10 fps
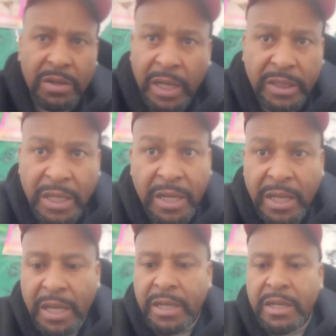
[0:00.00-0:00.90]
Not saying
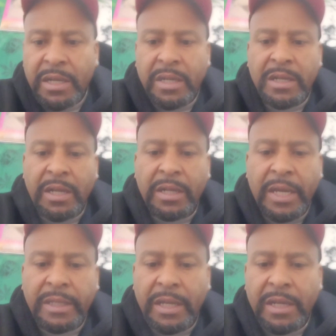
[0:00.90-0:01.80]
he ain't good or nothing
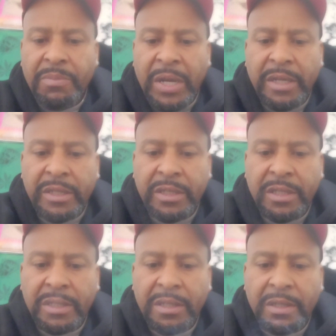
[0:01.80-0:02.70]
like that. He might have
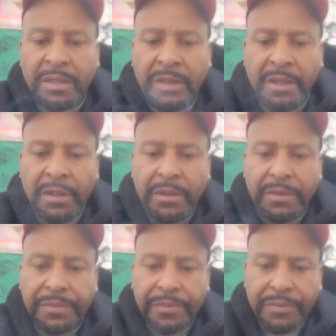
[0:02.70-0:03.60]
just uh
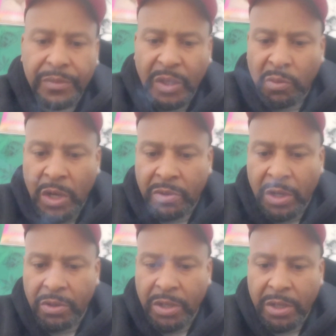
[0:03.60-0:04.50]
we don't
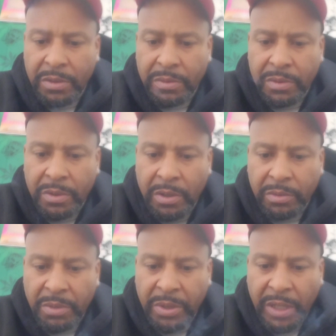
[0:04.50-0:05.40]
know yet. You know what
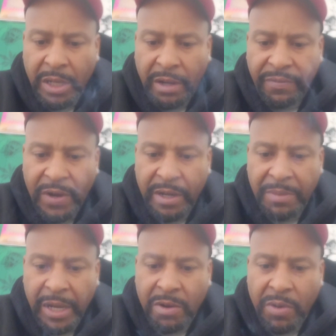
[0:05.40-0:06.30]
I'm talking about? They got to fight. He
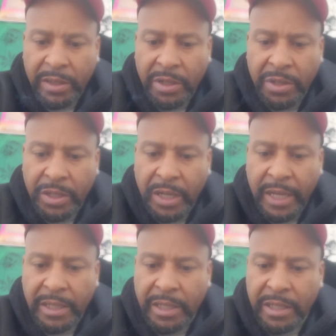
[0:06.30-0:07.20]
might go out there and look
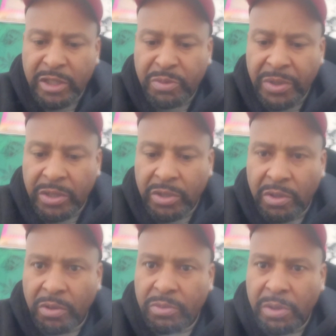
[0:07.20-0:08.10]
like he did in Spence. You
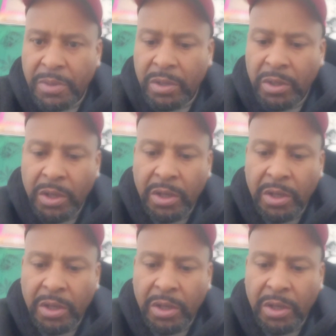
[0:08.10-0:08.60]
know what I'm talking about?